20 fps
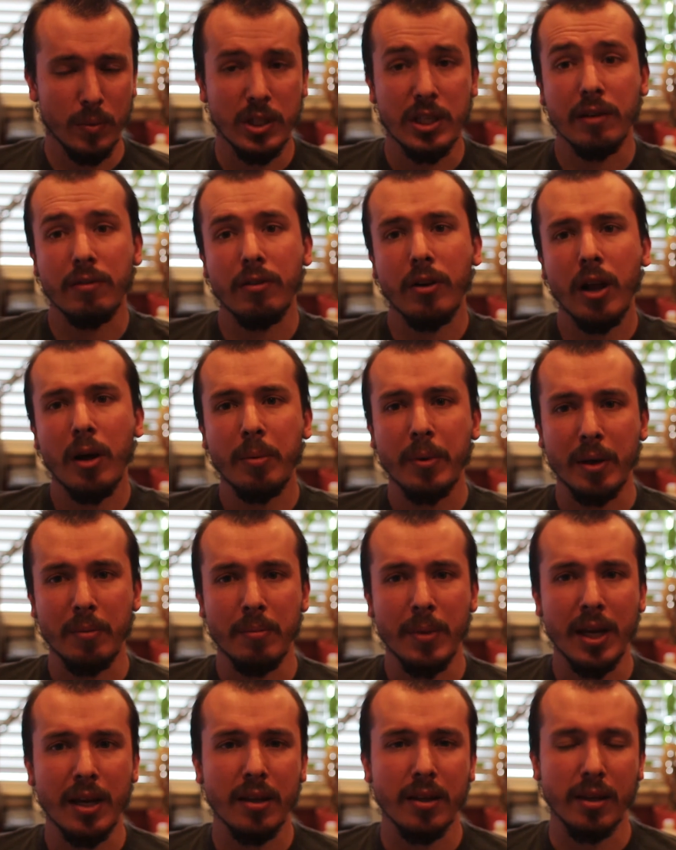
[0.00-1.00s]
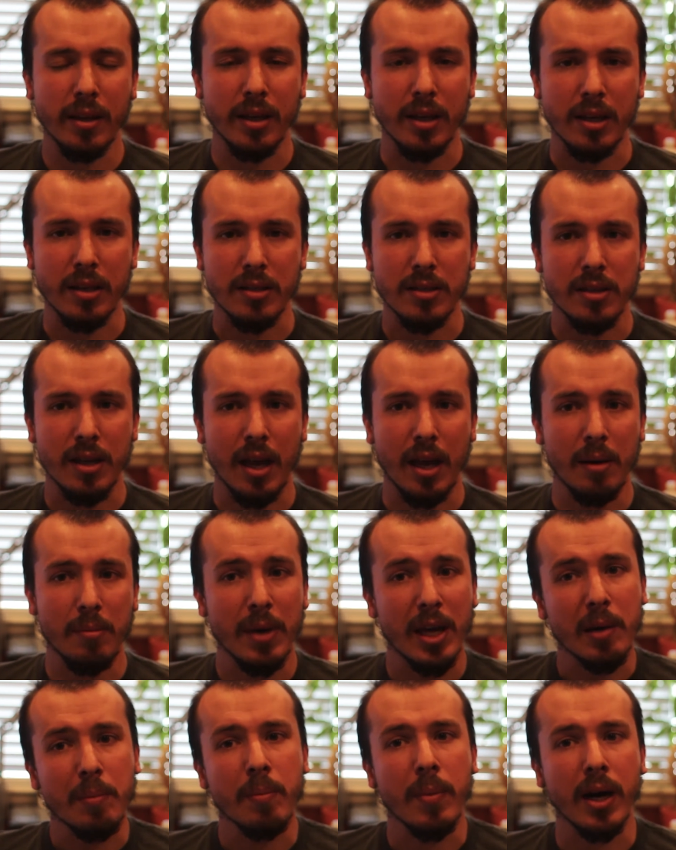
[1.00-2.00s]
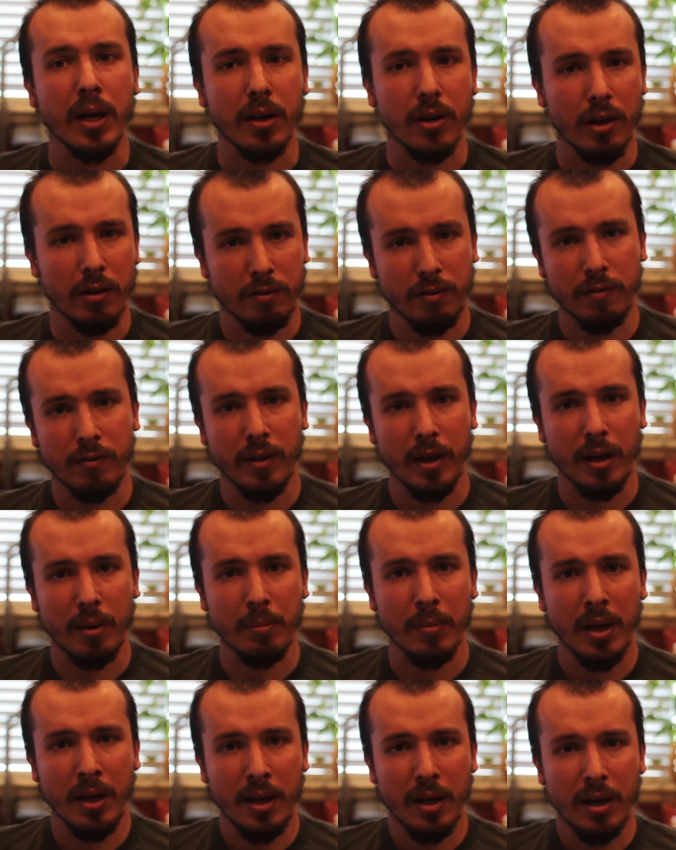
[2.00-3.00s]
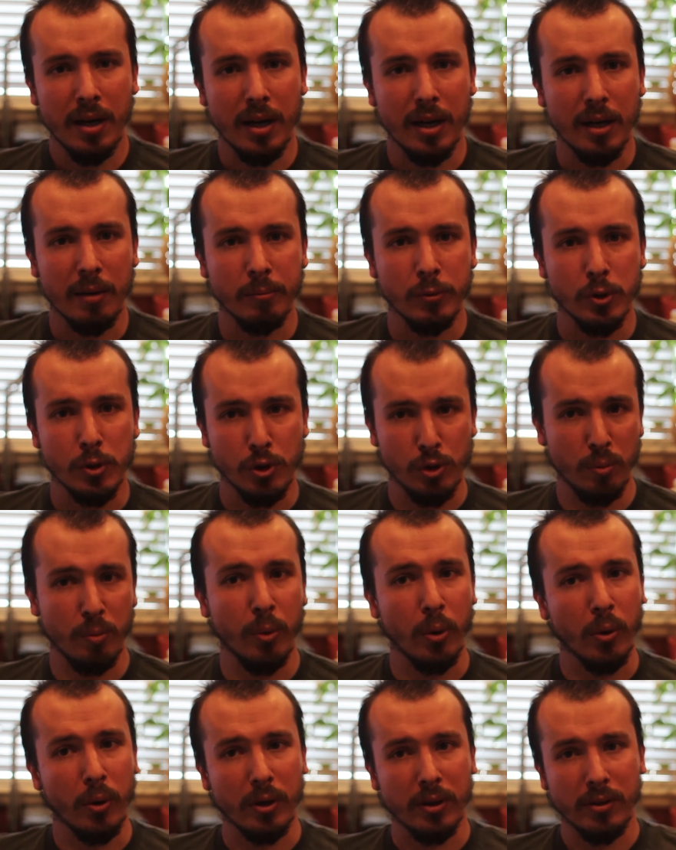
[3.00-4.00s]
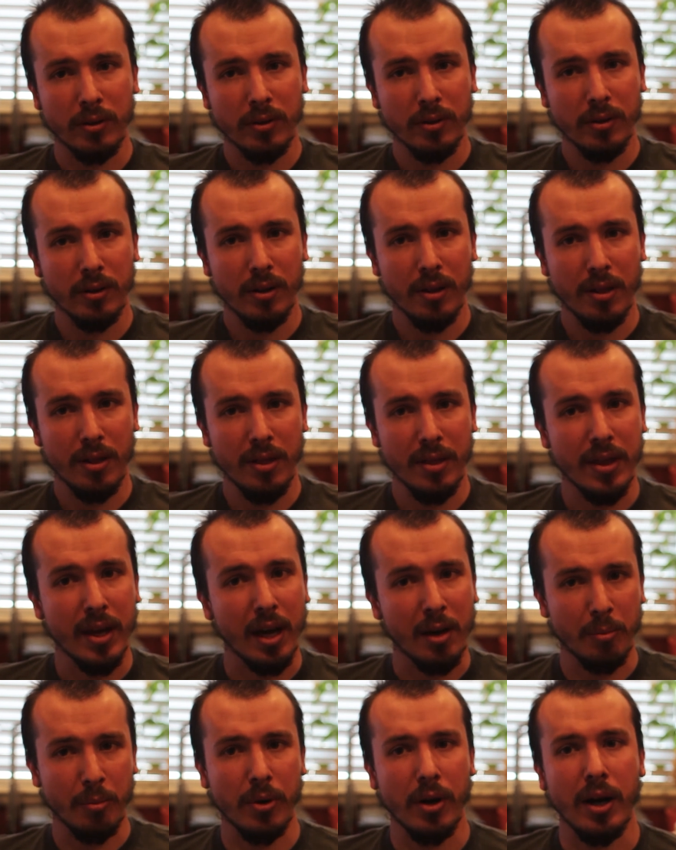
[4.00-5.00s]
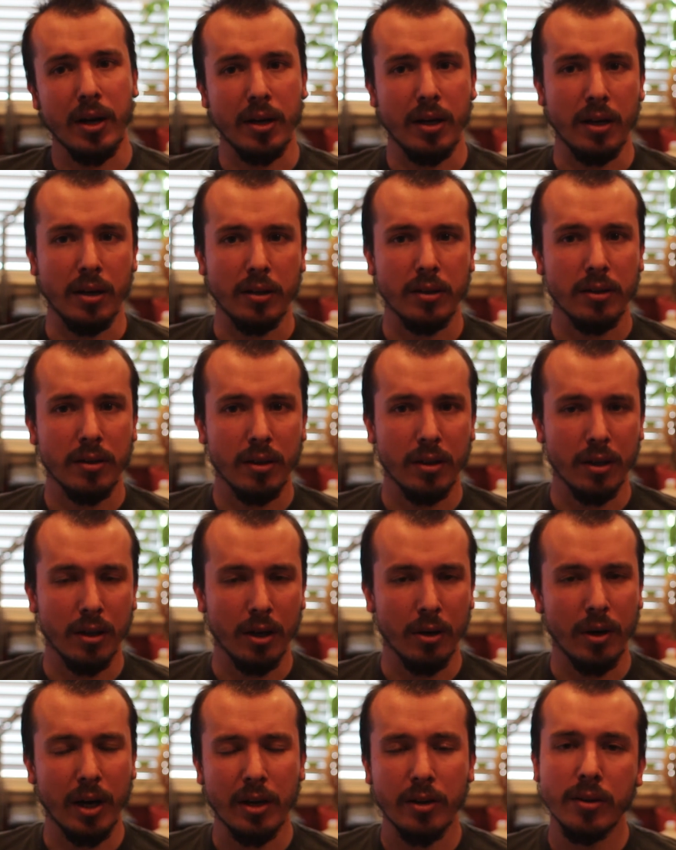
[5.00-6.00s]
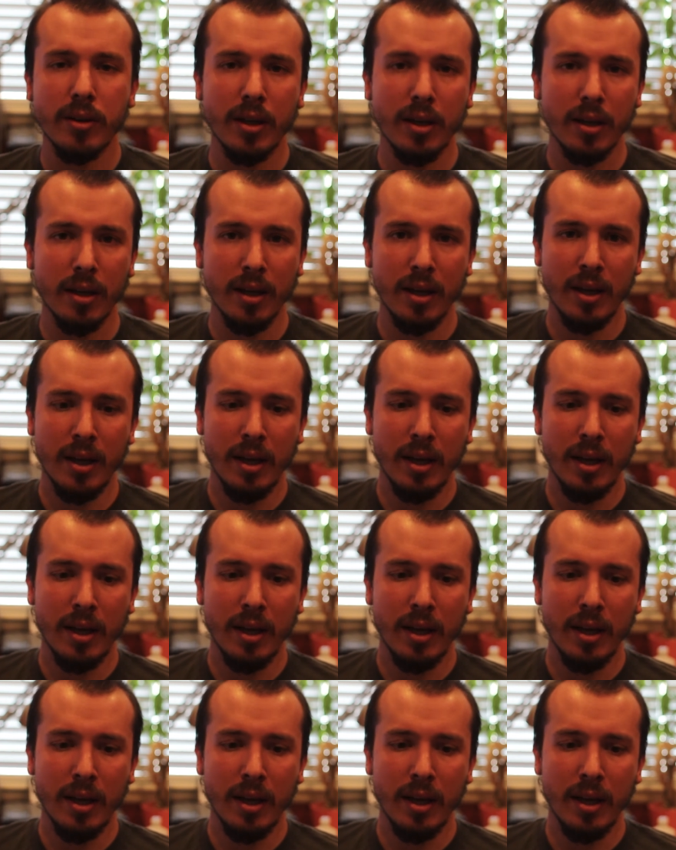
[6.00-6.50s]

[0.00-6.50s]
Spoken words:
develop and make things and make money off of them to support that product. I don't think